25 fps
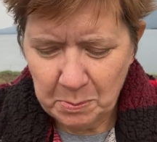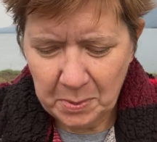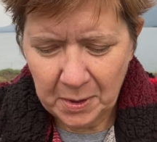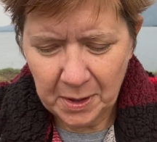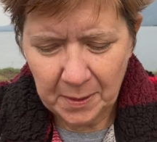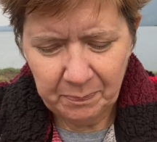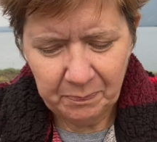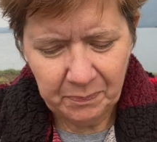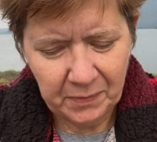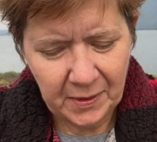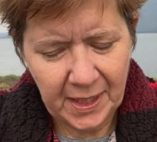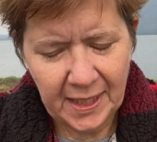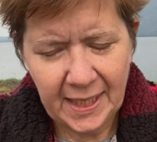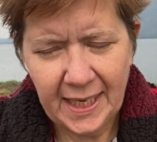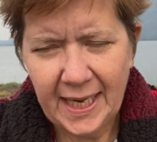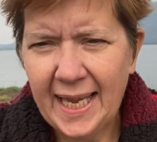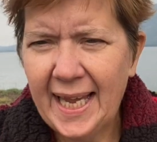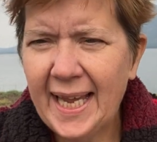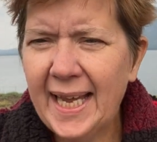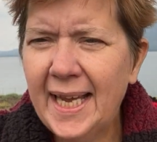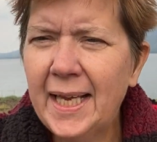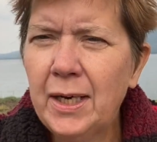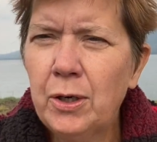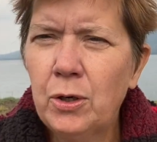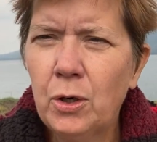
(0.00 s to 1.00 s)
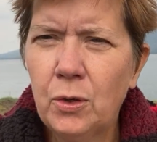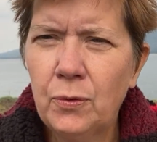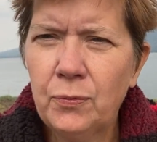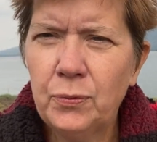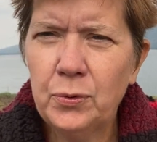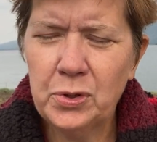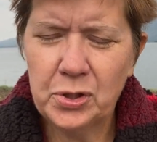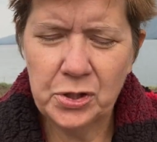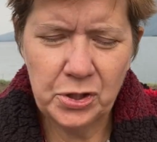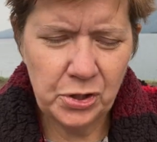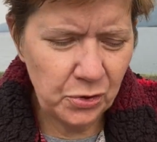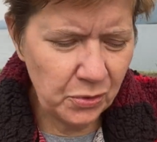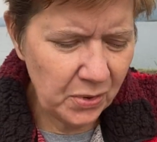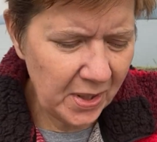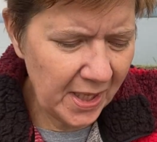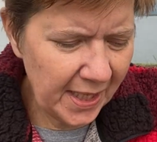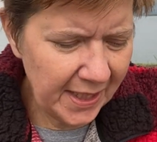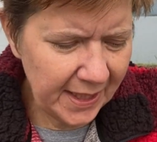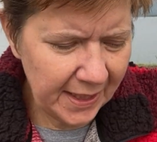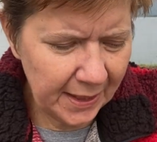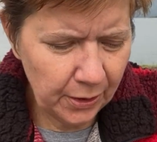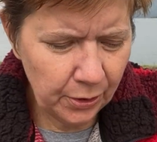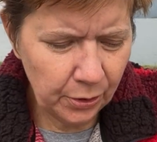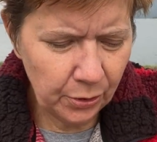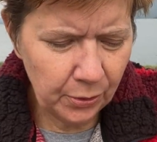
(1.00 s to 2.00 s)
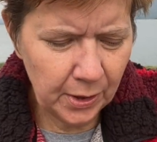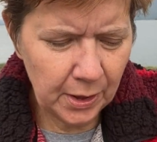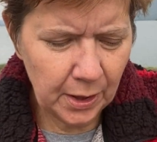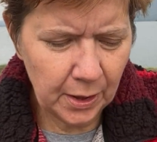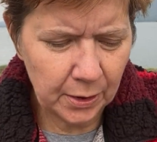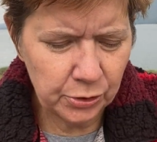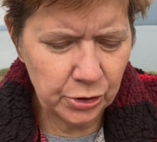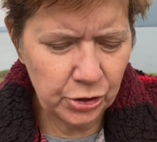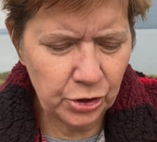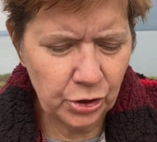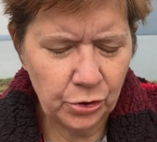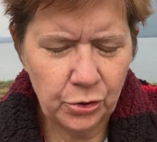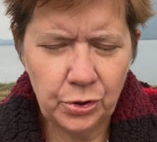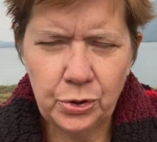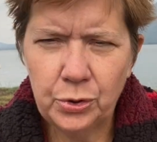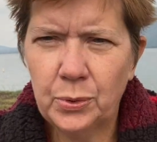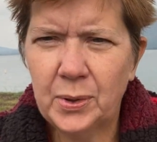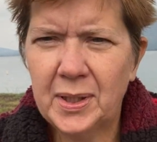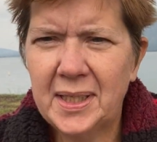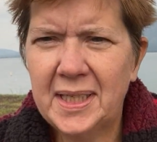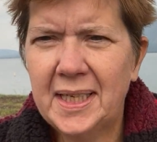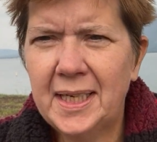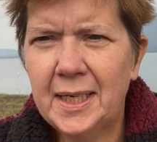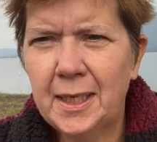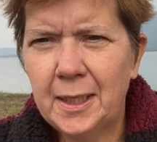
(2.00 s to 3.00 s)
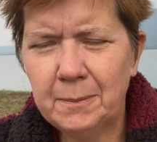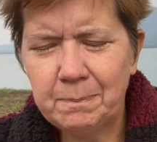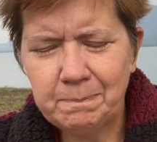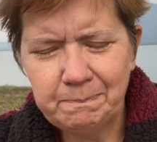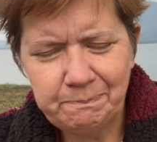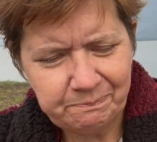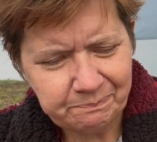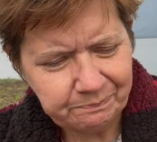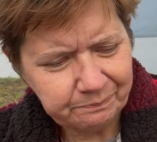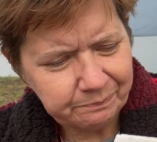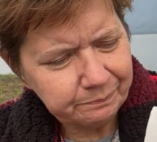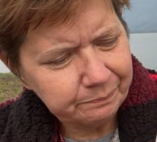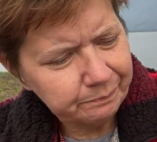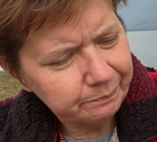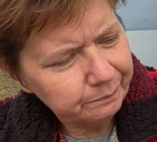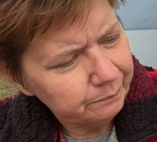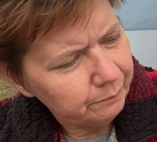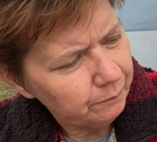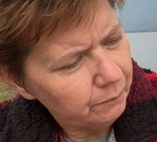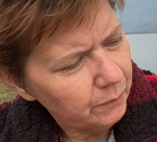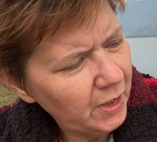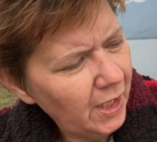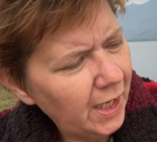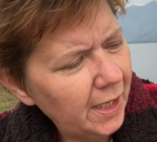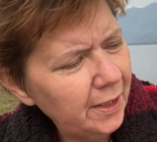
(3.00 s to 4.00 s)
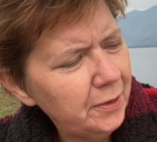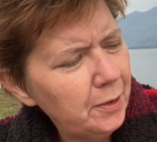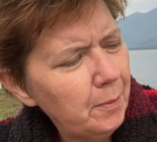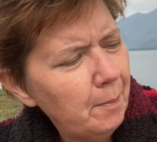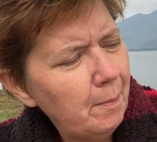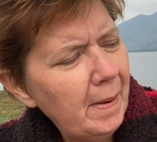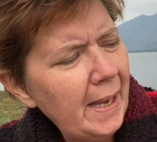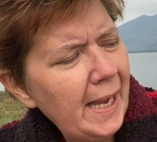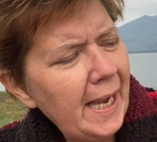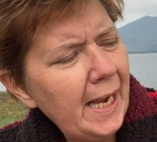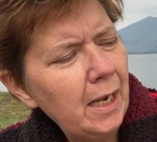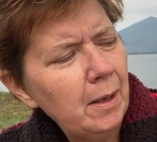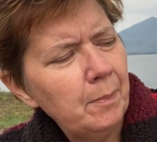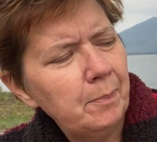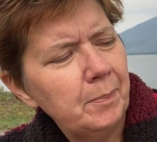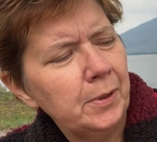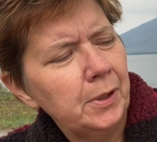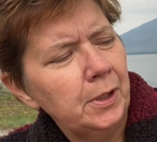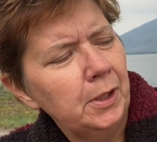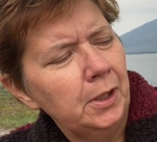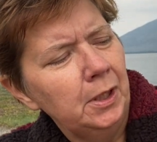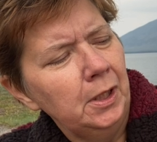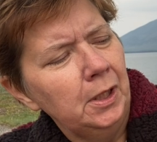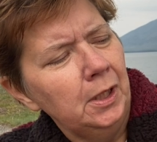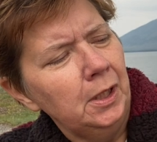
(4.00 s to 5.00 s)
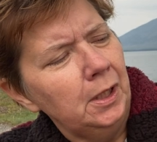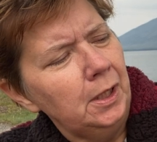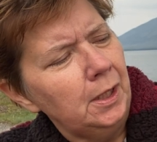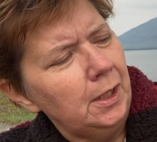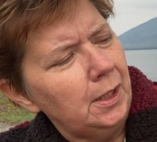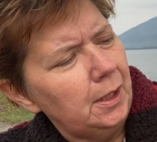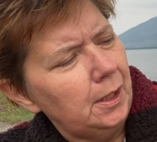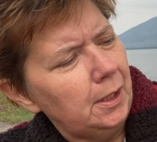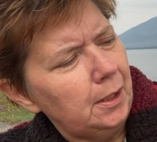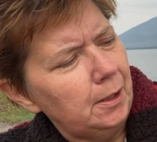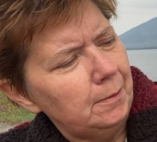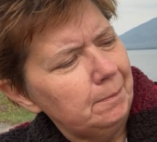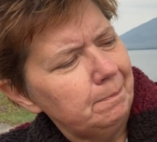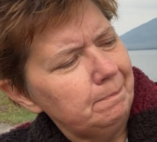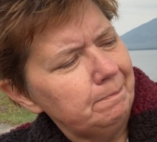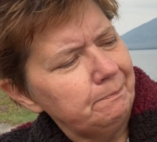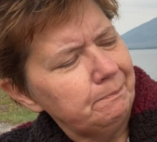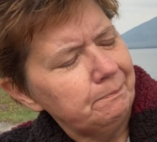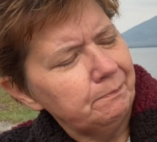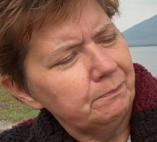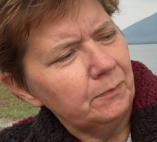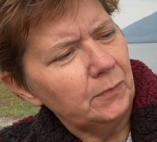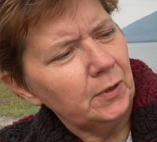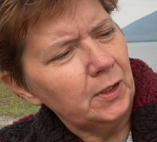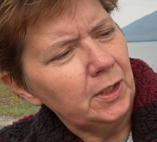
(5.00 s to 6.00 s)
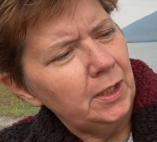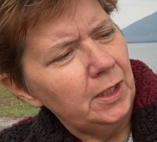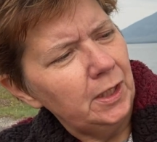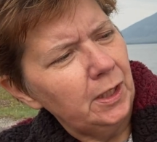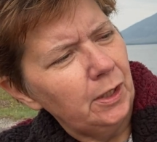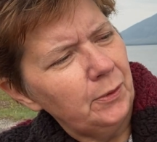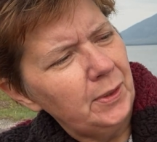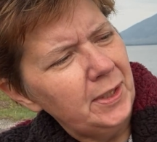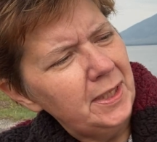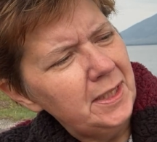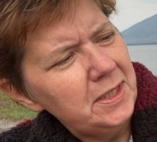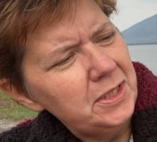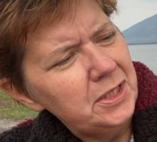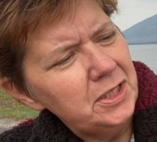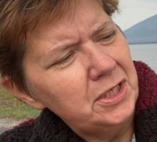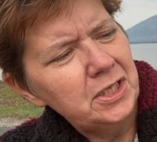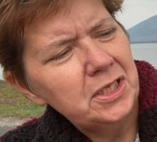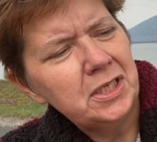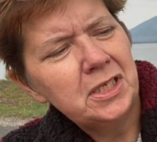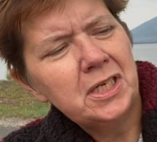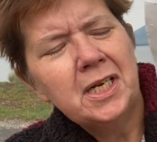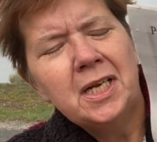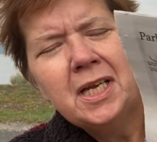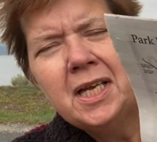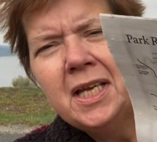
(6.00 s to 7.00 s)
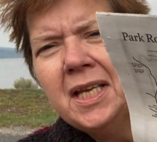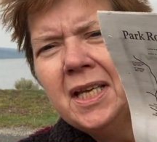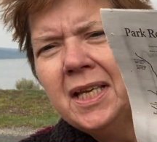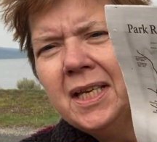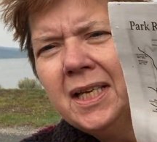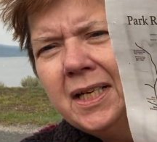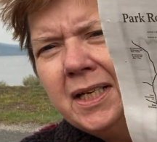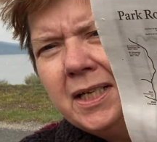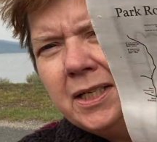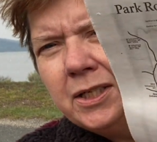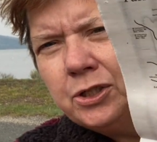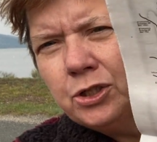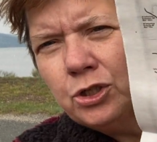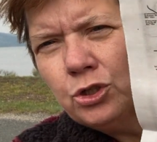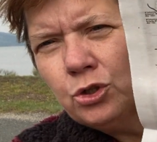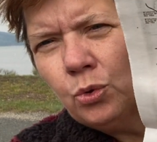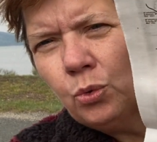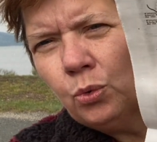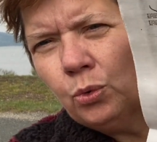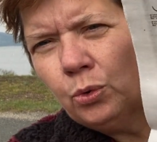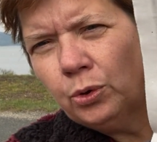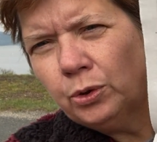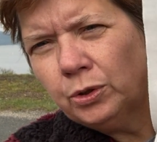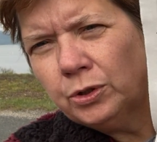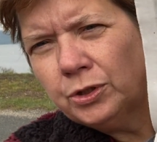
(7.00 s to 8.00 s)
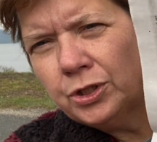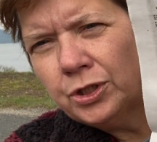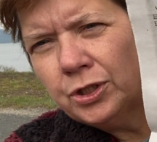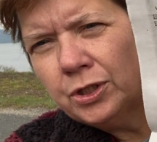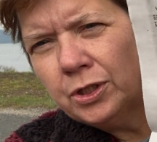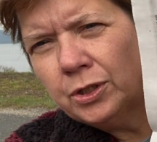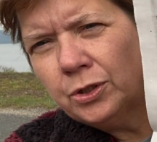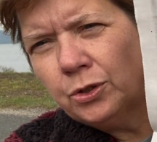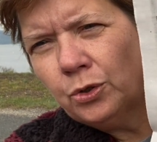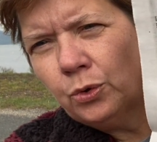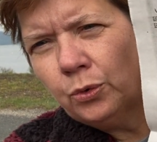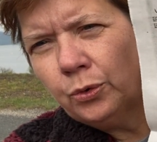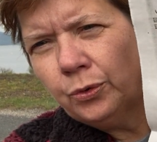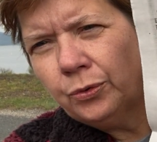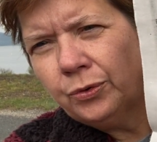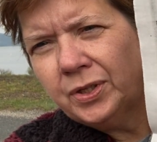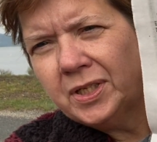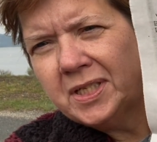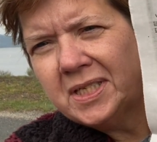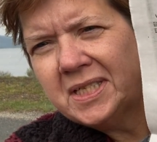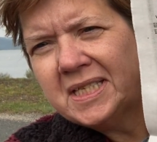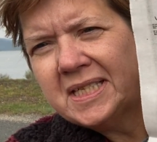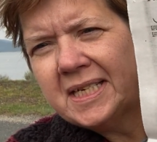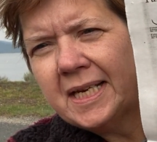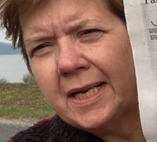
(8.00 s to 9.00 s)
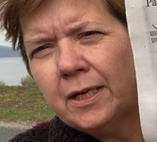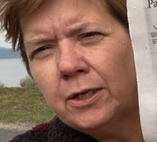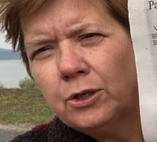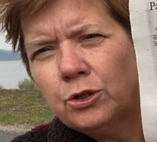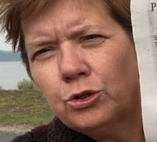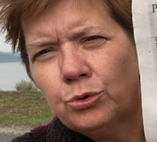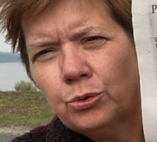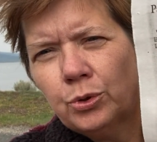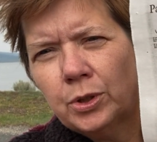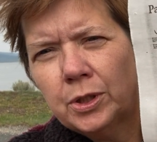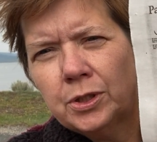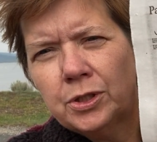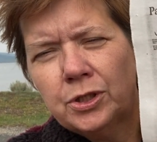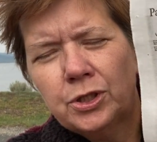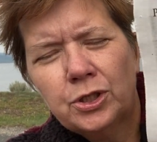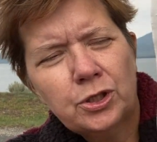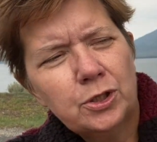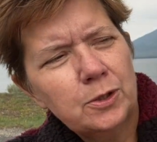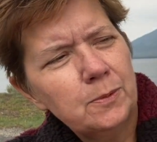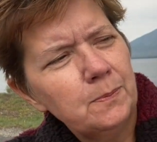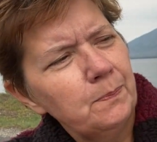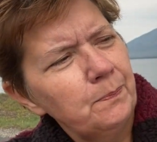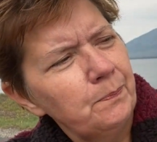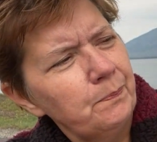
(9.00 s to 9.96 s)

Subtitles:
but head over to that area. I'll show you again on the map. It is towards the northeast entrance,